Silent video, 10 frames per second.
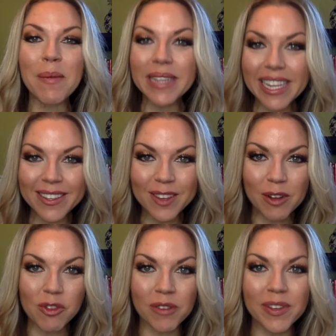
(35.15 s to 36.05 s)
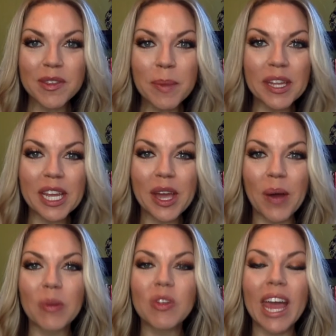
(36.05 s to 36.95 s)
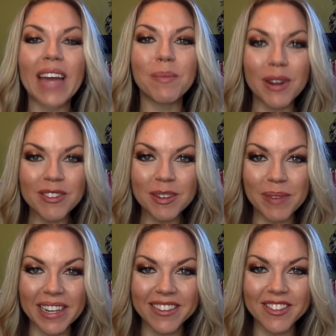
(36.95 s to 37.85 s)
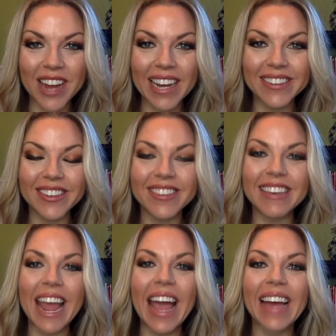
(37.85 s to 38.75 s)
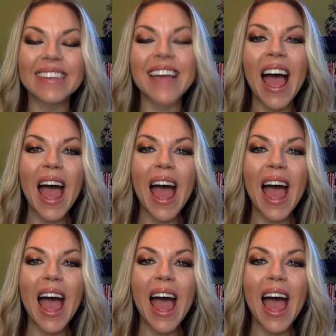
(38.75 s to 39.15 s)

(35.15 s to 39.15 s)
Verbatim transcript: I'm Elyse Archer, visibility coach and personal brand strategist, and